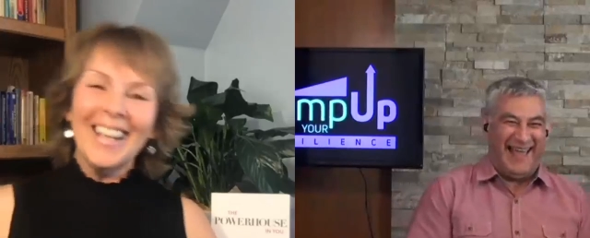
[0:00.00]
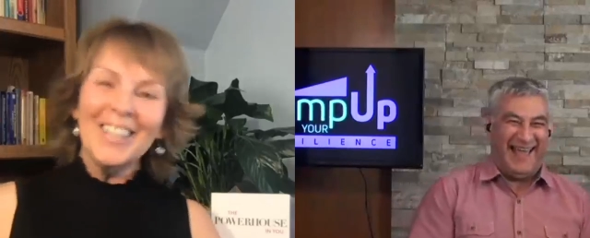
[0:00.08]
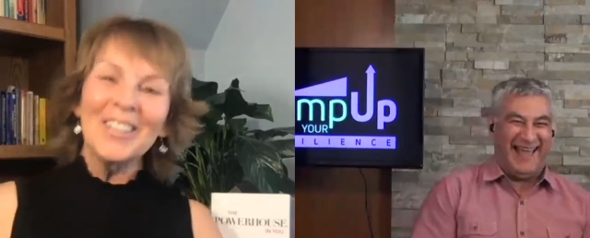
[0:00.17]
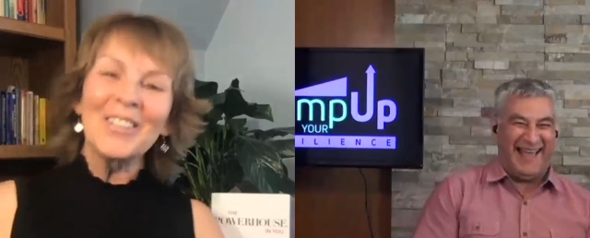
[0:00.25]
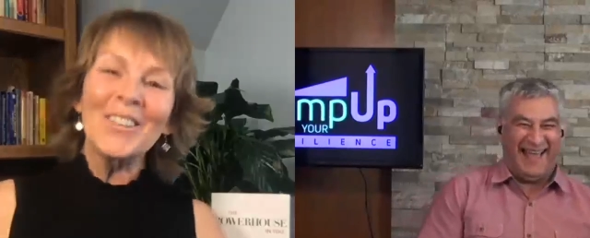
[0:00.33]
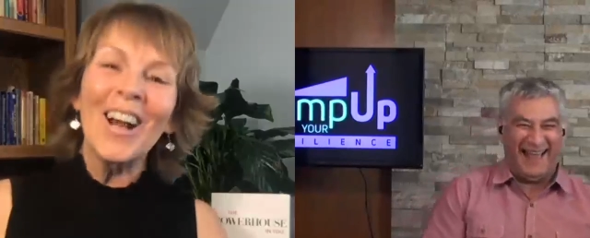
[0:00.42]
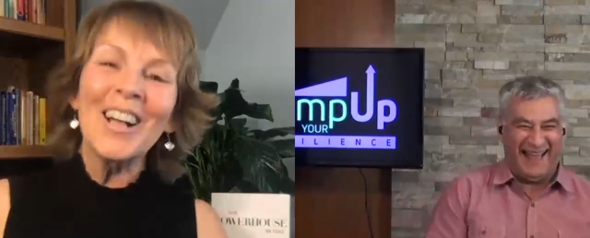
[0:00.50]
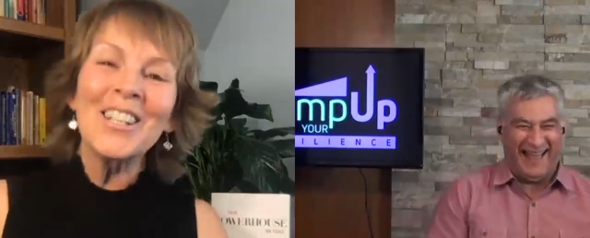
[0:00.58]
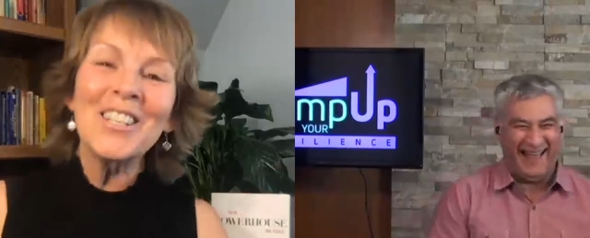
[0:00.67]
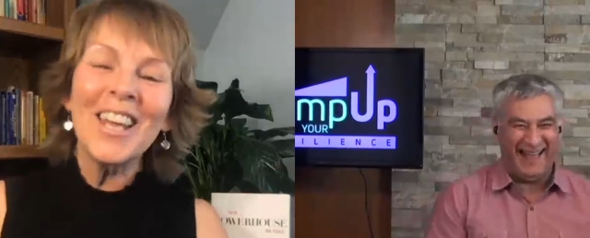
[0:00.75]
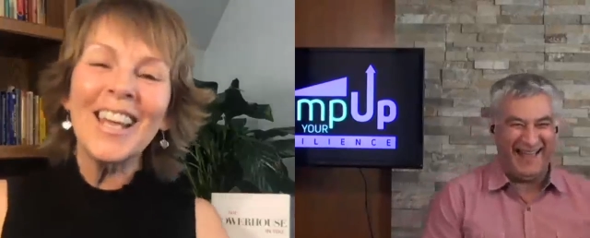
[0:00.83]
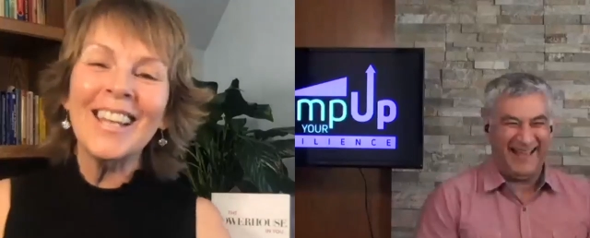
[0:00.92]
Speaker 1: You're on,
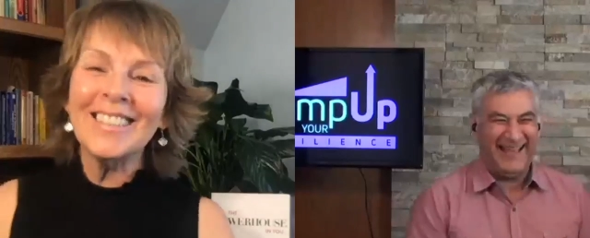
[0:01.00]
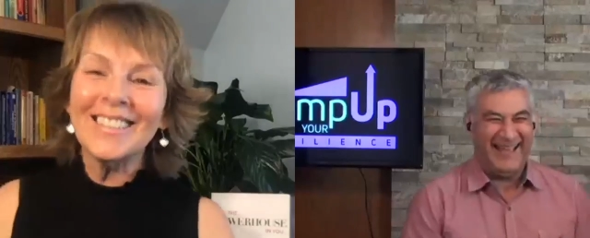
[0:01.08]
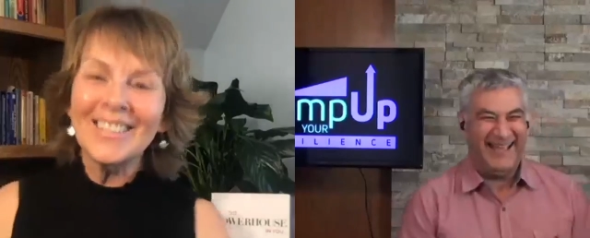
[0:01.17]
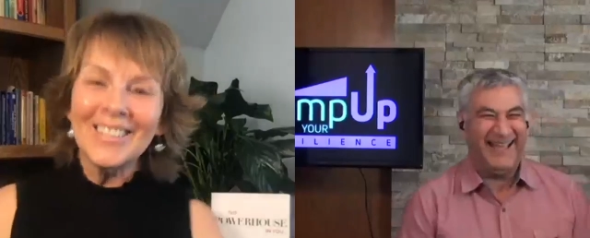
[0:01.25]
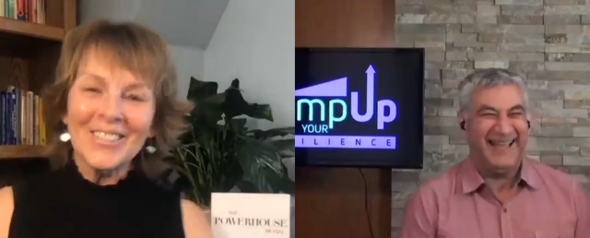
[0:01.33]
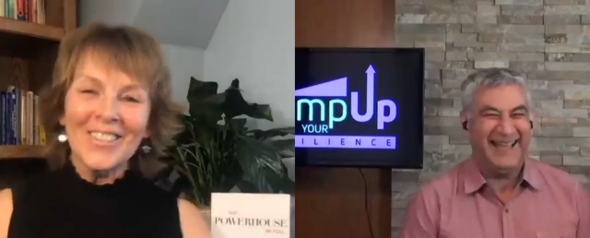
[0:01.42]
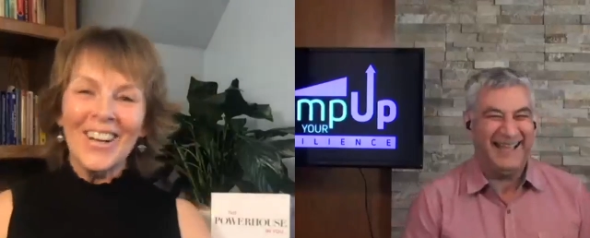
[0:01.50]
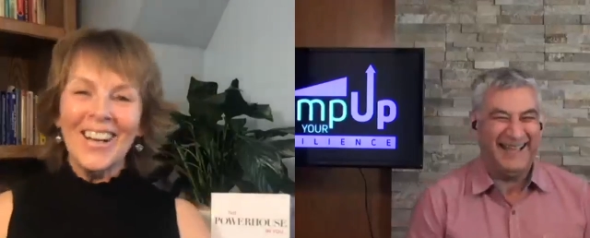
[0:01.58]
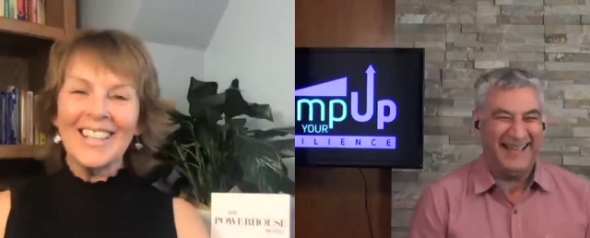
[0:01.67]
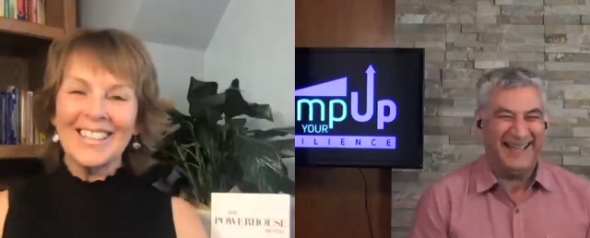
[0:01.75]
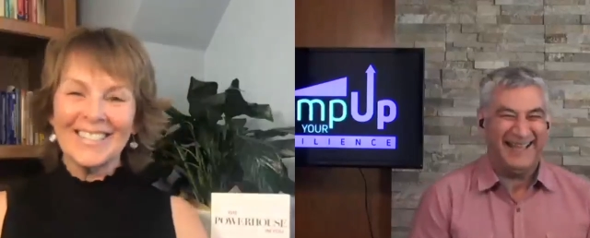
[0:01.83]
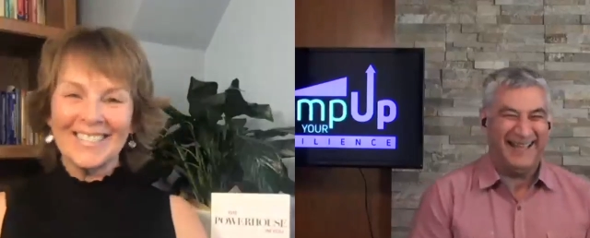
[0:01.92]
Jen. You're
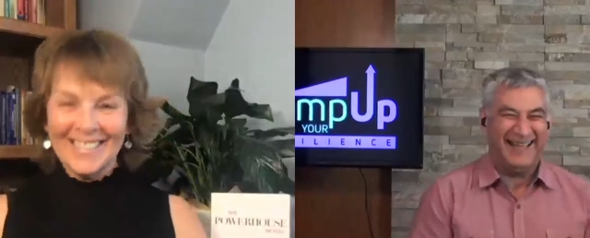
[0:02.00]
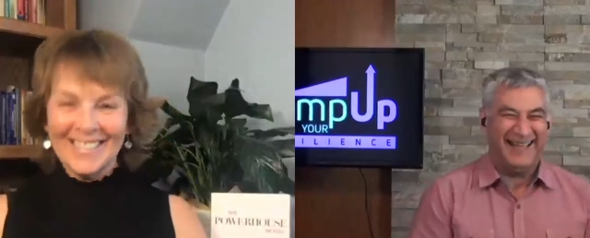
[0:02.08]
on.